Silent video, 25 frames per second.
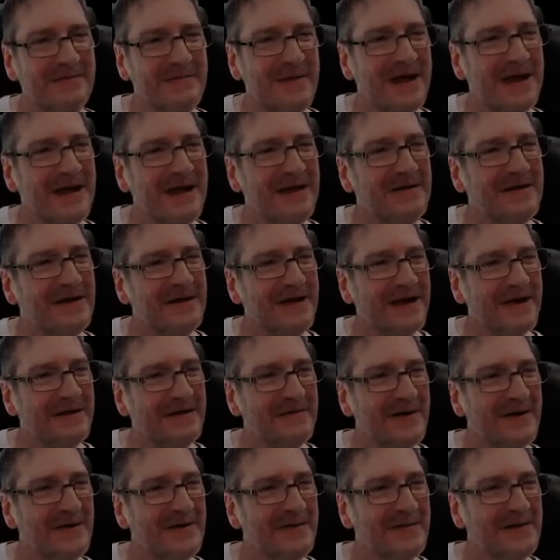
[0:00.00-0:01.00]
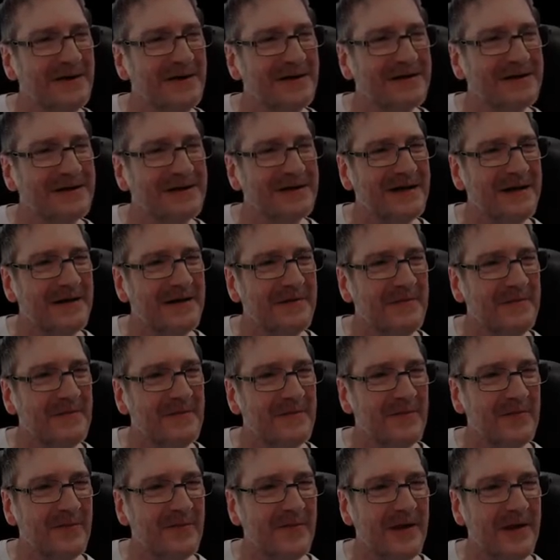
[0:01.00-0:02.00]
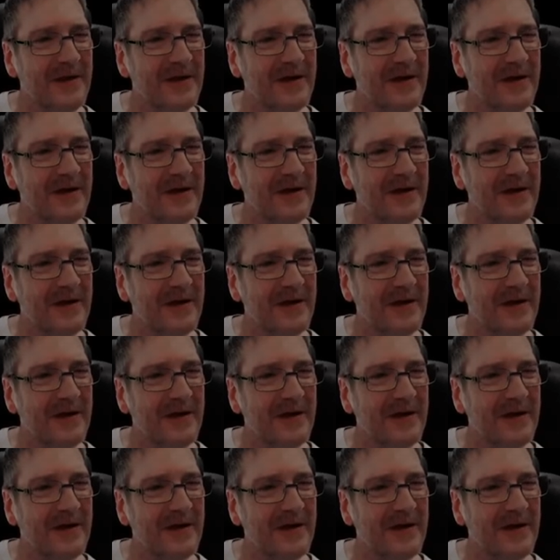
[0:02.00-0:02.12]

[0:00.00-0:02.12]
mean, Legmog, but um,